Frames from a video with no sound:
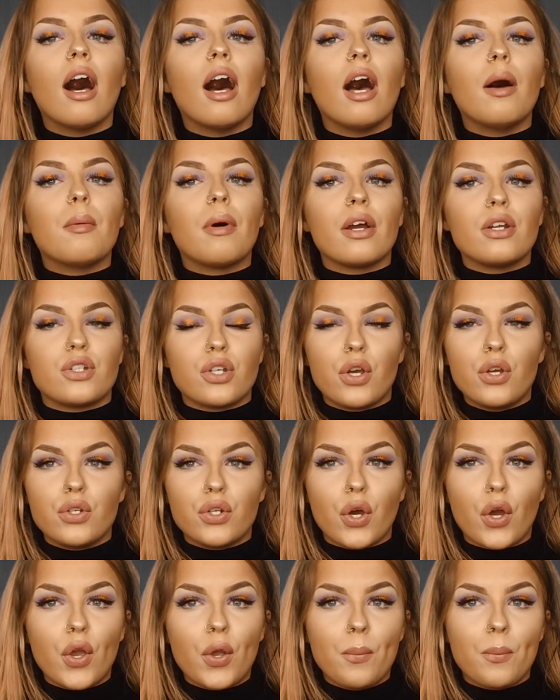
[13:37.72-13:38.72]
I don't
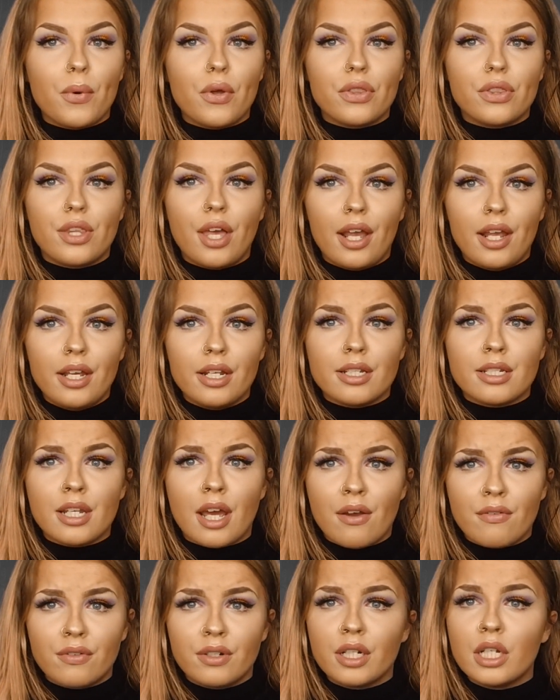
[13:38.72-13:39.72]
know, but they
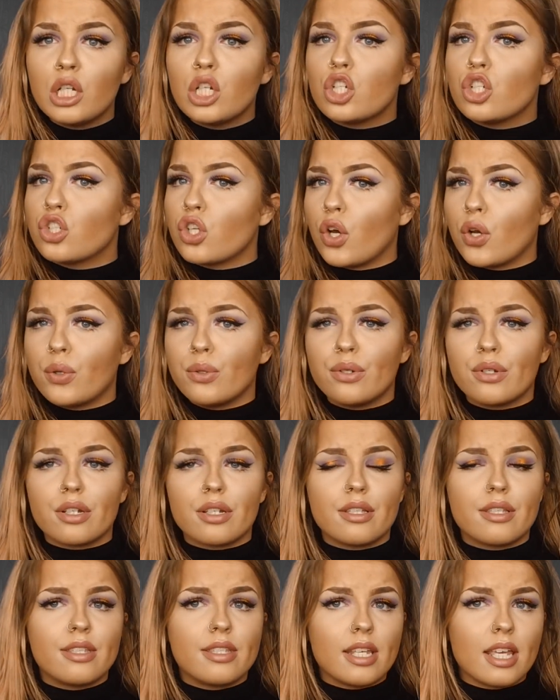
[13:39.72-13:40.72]
definitely don't
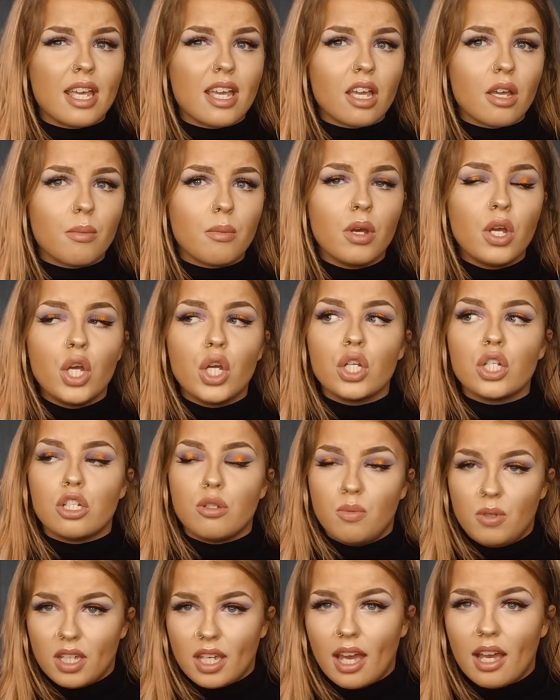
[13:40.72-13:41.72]
seem
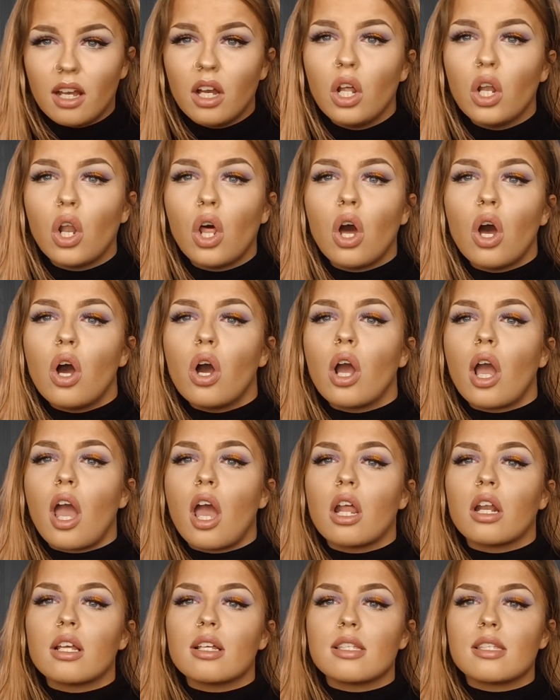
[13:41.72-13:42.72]
to be getting along,
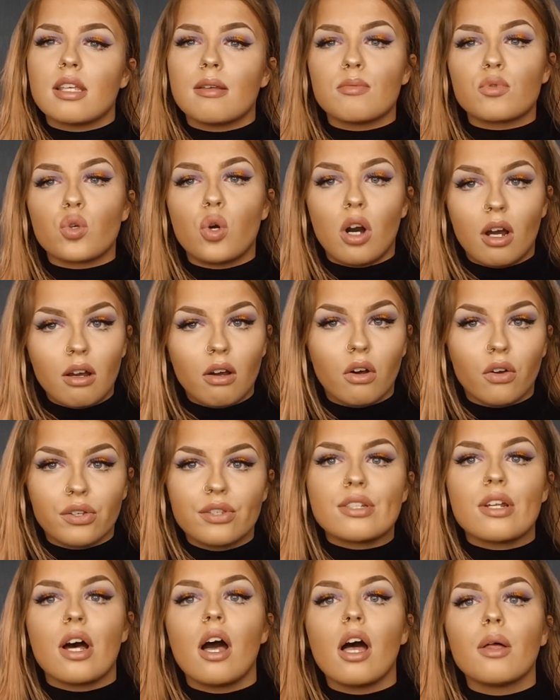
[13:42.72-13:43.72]
and it seems quite
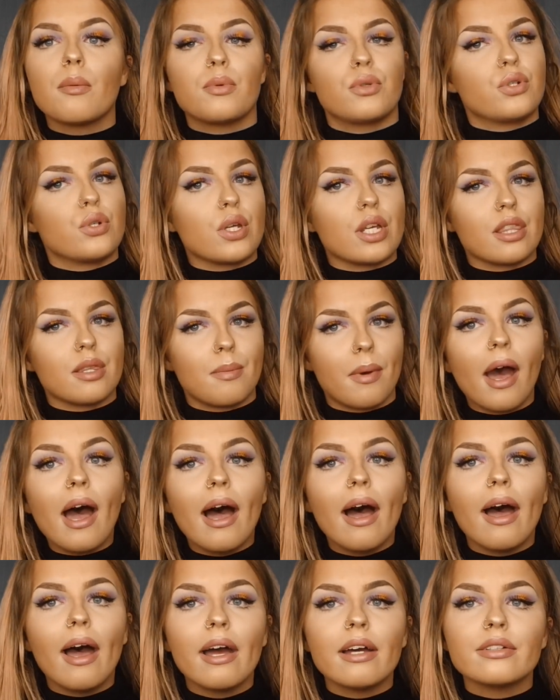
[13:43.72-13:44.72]
hostile between the
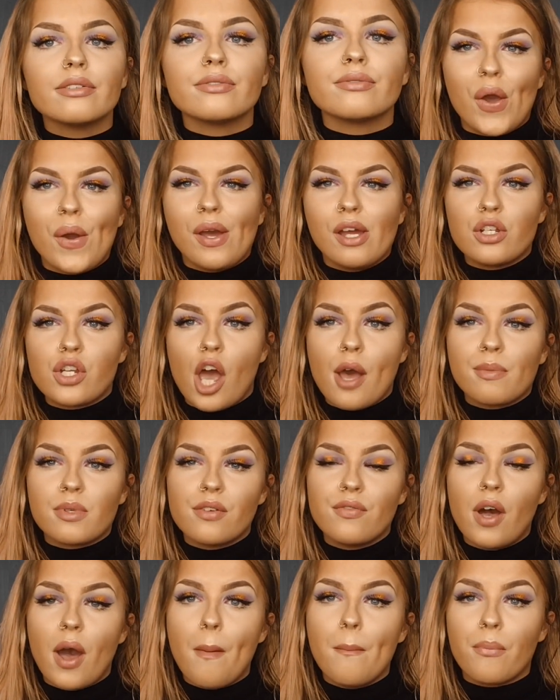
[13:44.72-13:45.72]
pair. So in terms
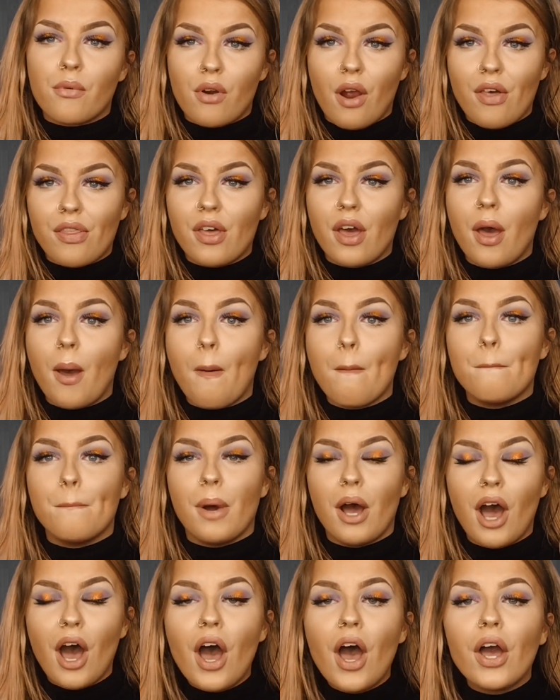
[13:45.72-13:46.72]
of her brother
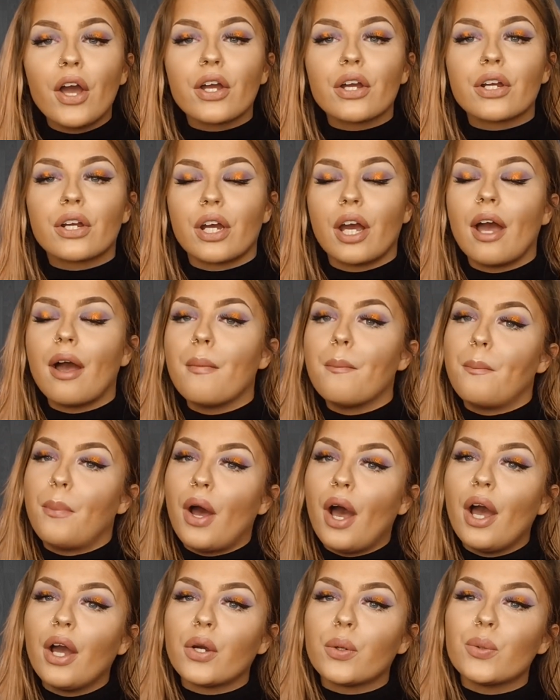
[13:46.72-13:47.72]

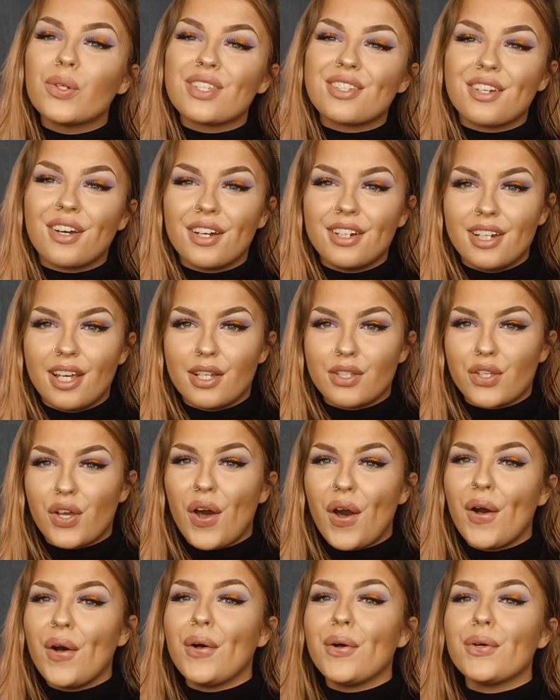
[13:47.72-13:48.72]
Burke was 9 years
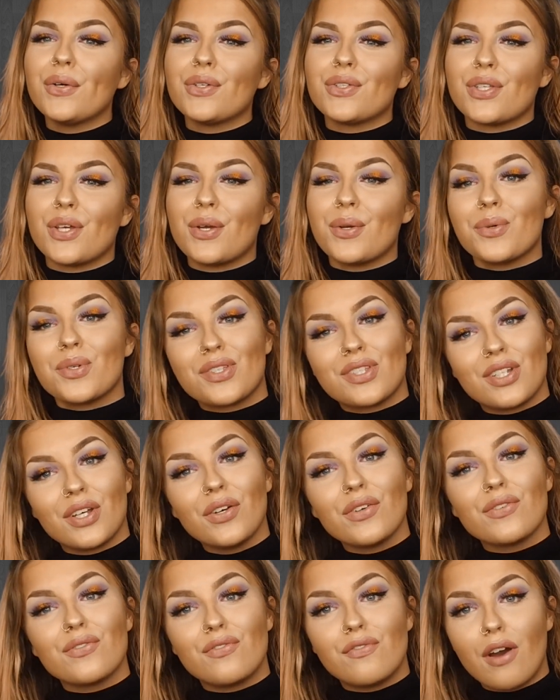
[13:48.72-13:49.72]
old, so he was
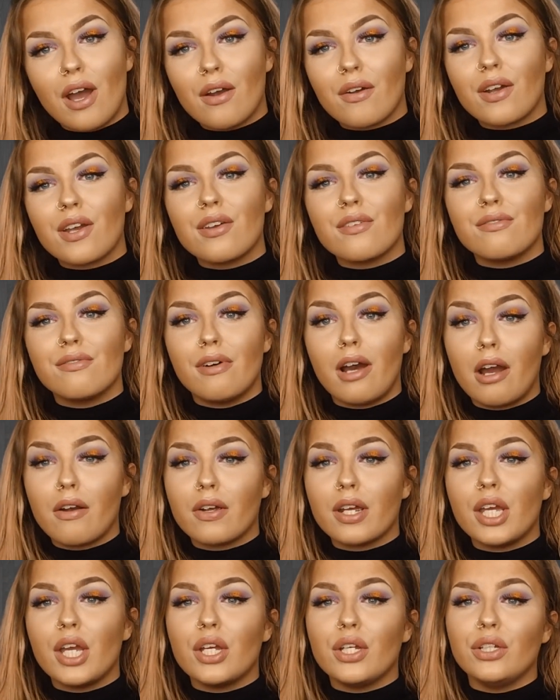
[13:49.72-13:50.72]
still very,
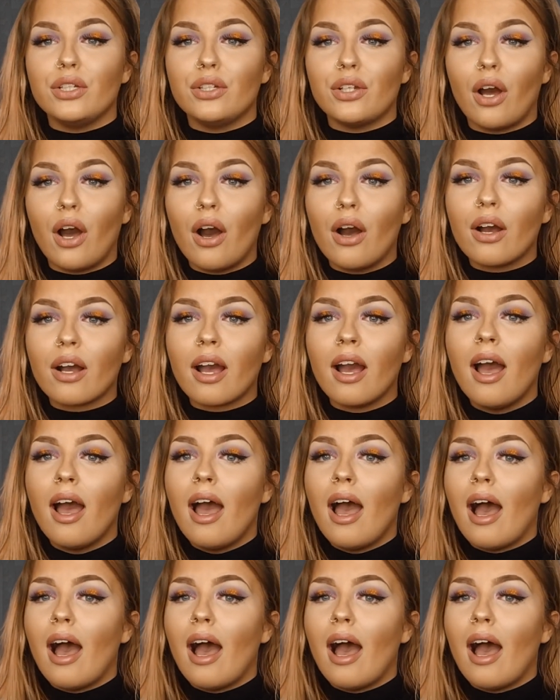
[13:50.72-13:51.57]
very young